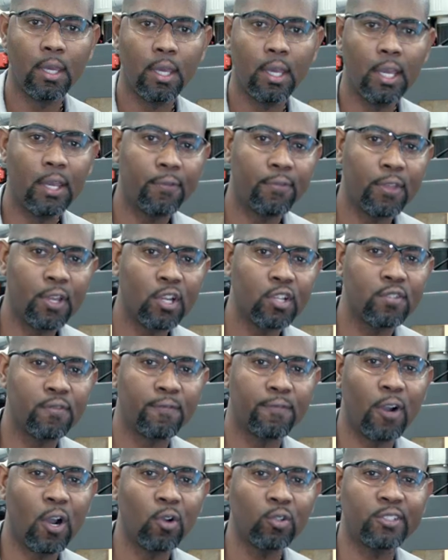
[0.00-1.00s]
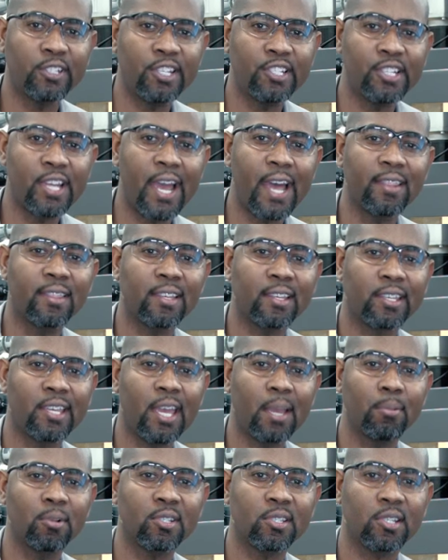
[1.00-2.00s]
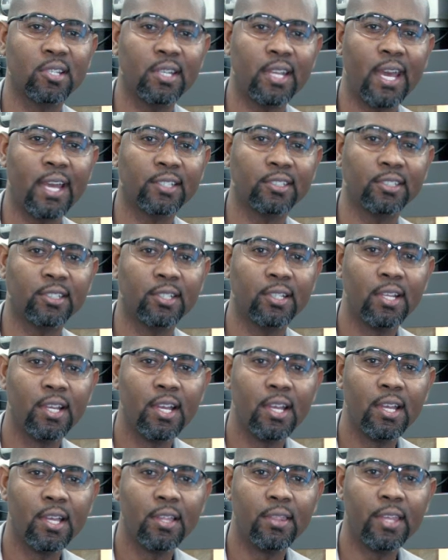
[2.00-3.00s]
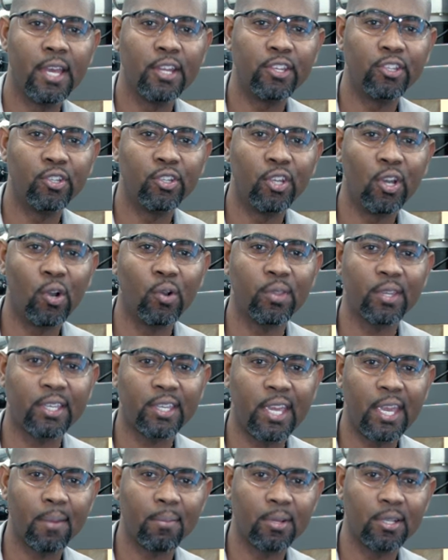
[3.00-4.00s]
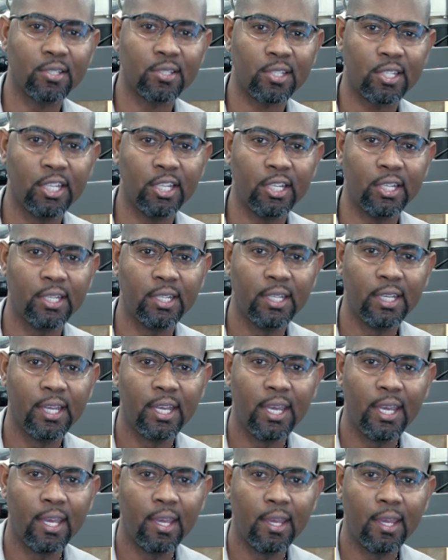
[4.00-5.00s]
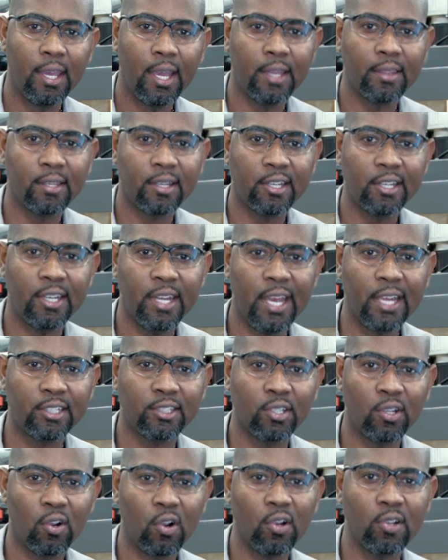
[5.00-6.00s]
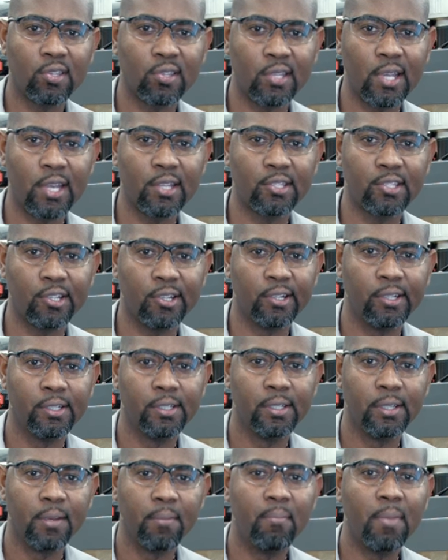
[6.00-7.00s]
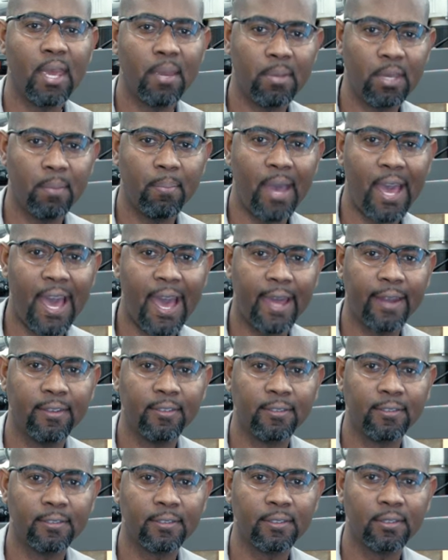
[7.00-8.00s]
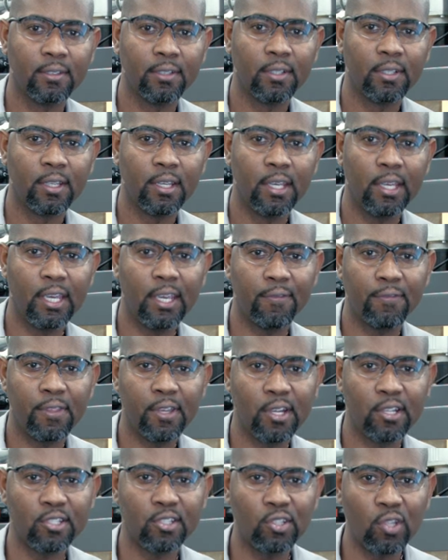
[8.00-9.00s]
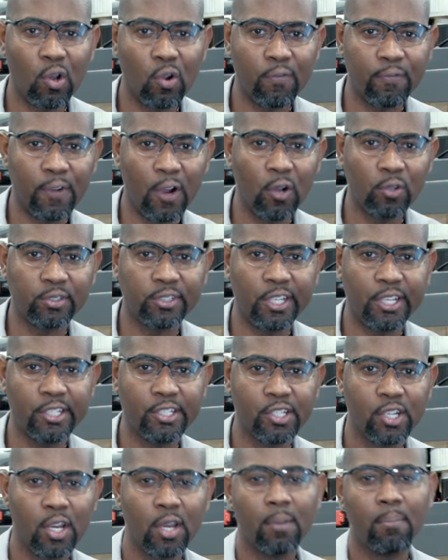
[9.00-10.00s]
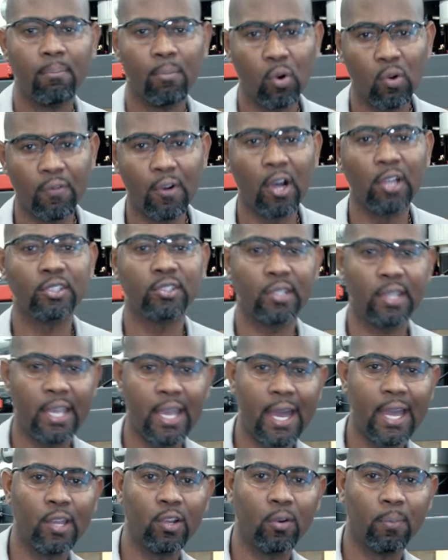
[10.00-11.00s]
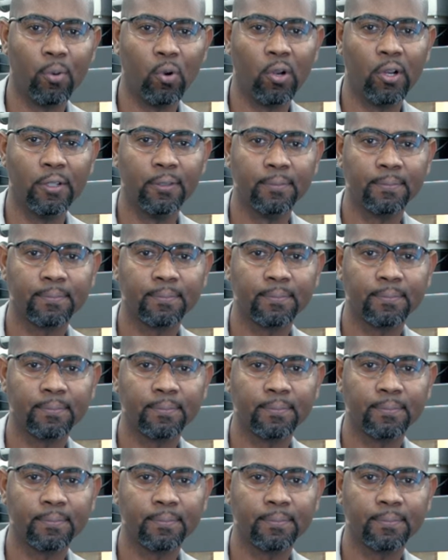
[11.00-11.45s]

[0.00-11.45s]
If there's voltage at the cable's connector, then you know the cable is good and the connector or sensor may be bad. If there's no voltage, move on to the I.O. board.